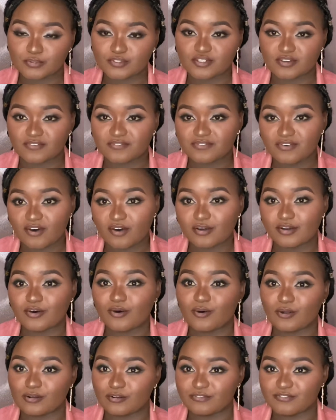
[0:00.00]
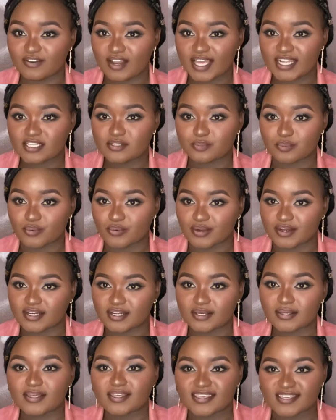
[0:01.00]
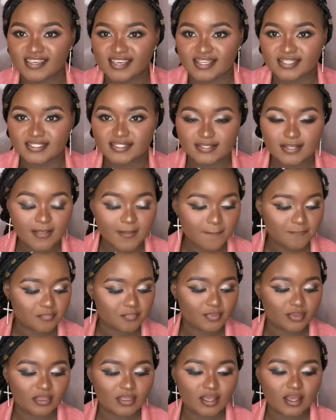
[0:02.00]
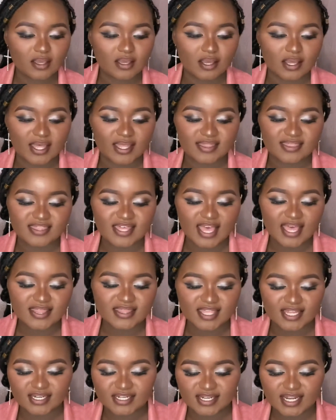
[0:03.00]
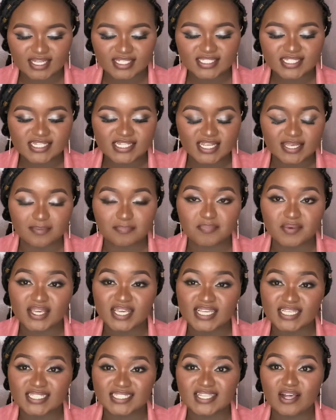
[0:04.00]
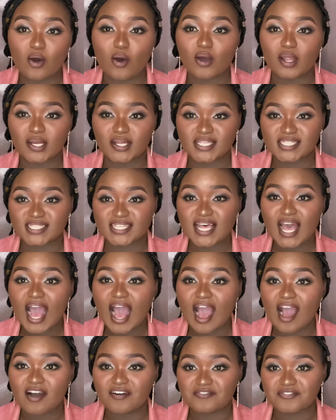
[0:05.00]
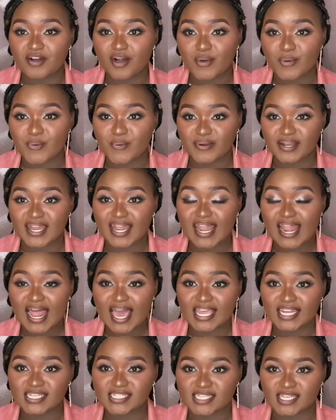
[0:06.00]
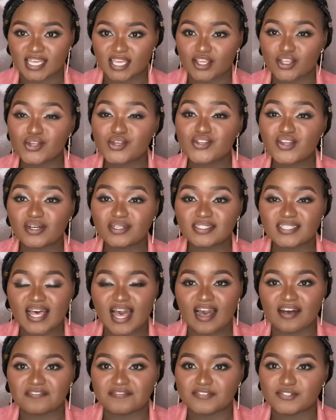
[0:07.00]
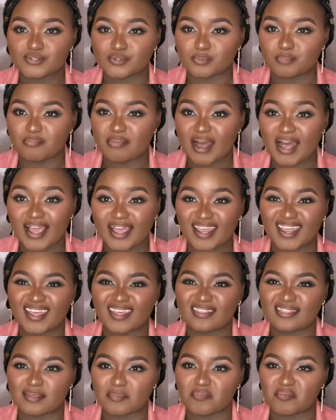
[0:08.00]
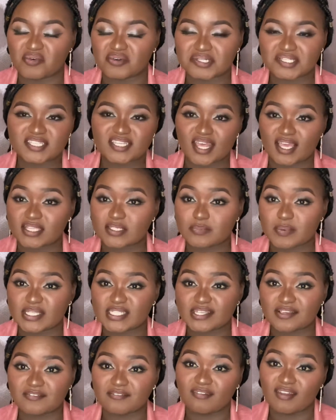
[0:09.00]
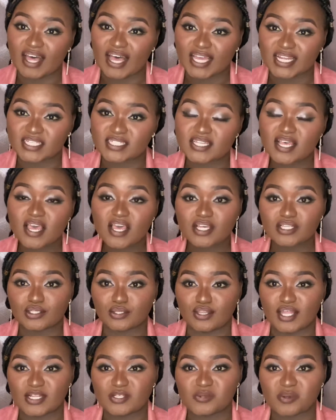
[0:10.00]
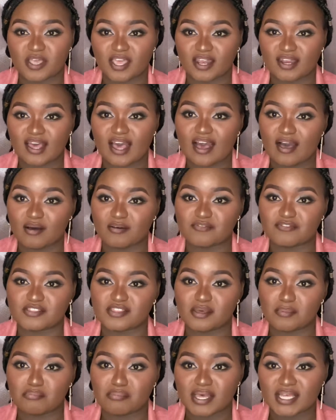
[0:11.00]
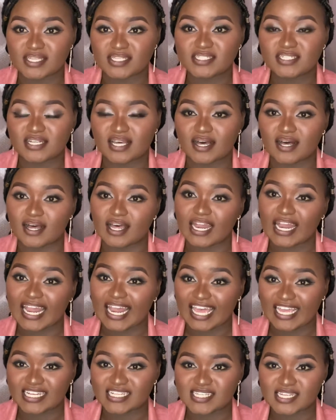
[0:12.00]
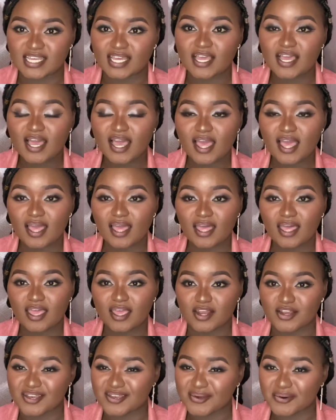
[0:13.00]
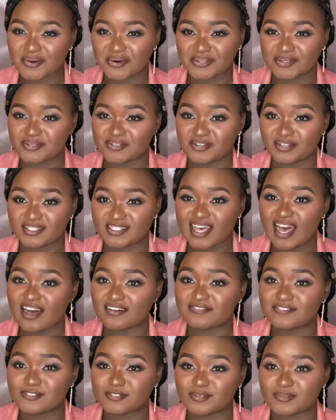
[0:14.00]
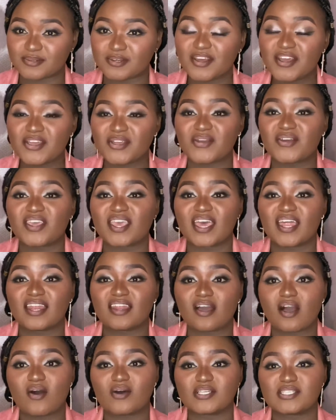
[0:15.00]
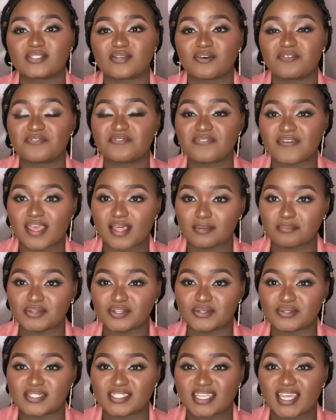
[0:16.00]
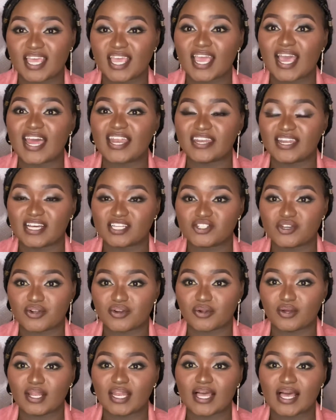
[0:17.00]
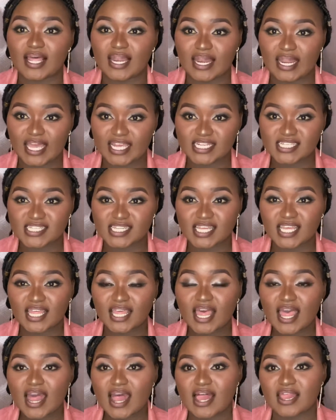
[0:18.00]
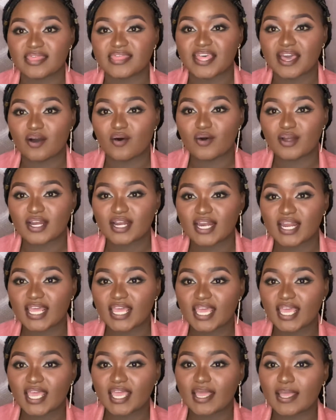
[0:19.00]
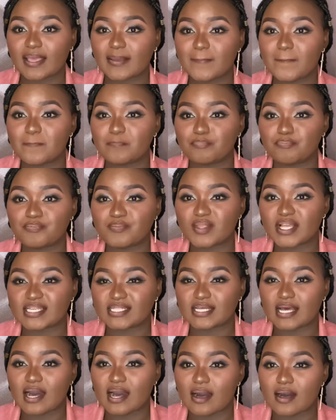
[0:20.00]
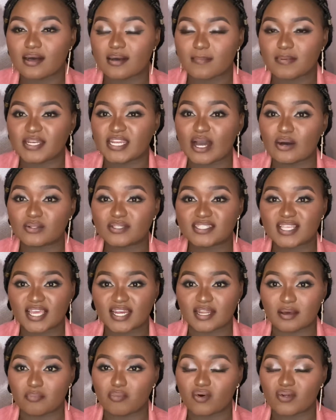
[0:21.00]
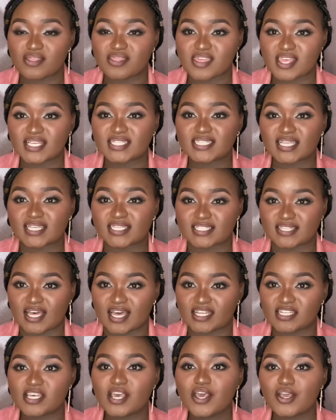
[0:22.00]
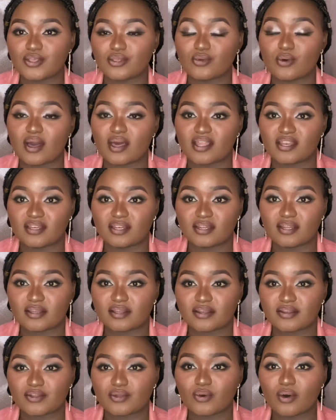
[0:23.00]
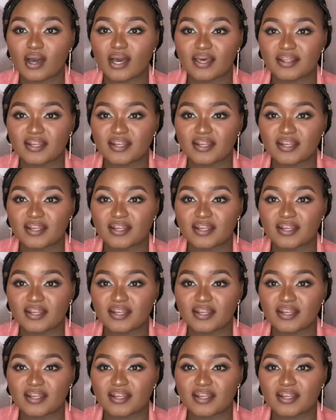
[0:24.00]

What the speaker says: your phone on flight mode. Yes. And then the next tip is, always have good lighting. You don't have to buy the most expensive lights so that you can have the best lighting. No, you don't have to. You can also film using a natural lighting. The only downside about this is that you are